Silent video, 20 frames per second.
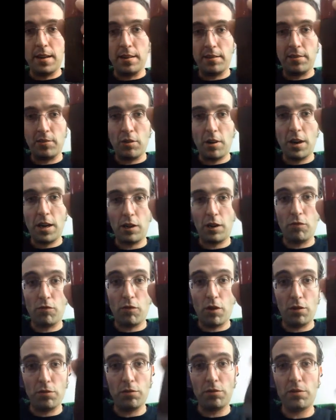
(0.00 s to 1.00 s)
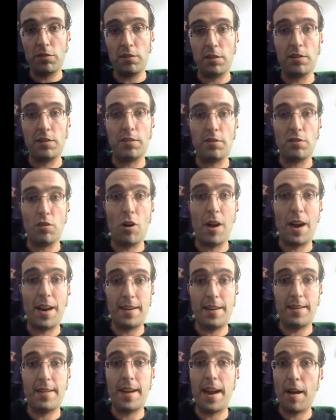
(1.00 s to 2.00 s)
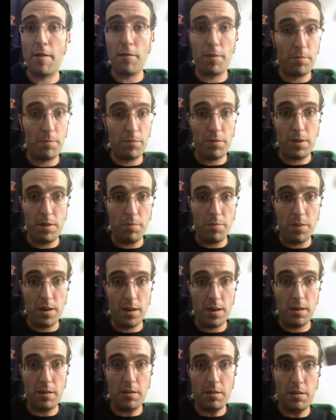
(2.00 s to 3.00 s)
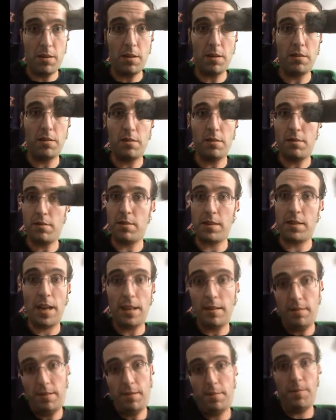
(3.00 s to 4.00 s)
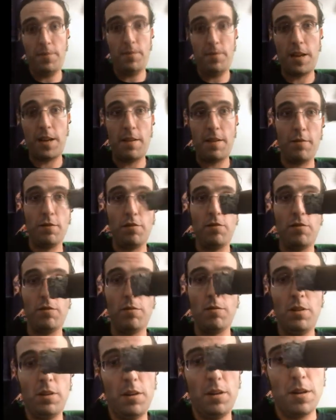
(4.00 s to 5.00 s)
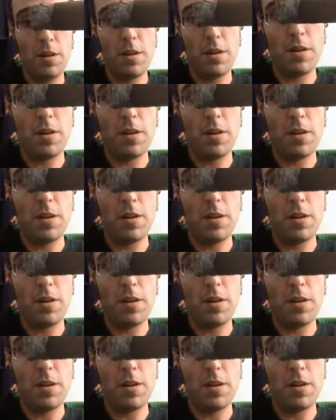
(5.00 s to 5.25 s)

It's not gross. It's not terribly bitter. It's got some flavor to it.